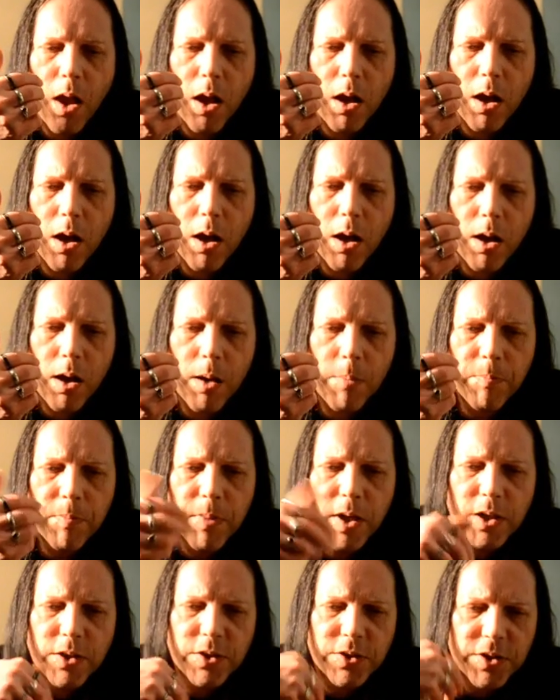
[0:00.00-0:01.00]

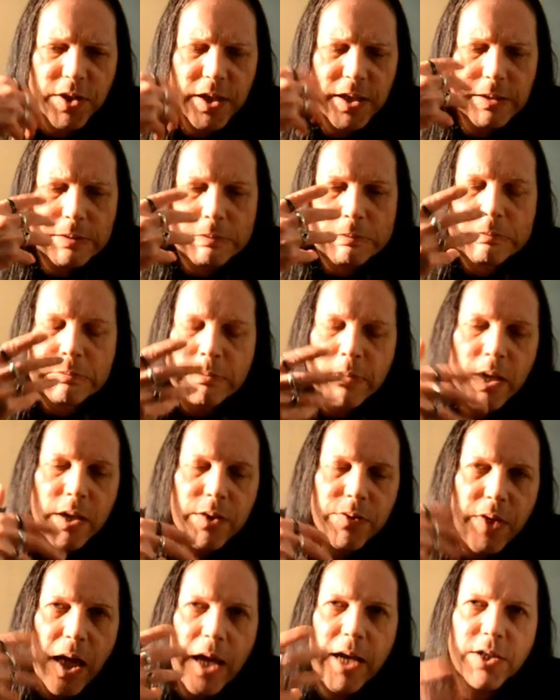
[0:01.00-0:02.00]
and
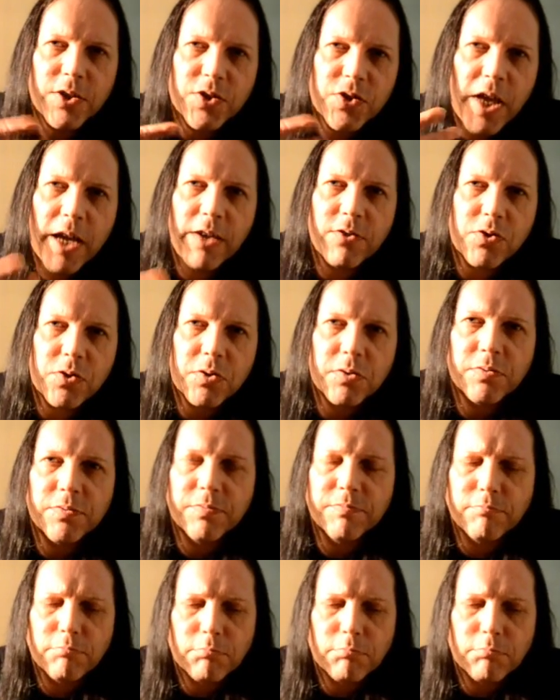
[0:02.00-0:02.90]
that is now sort of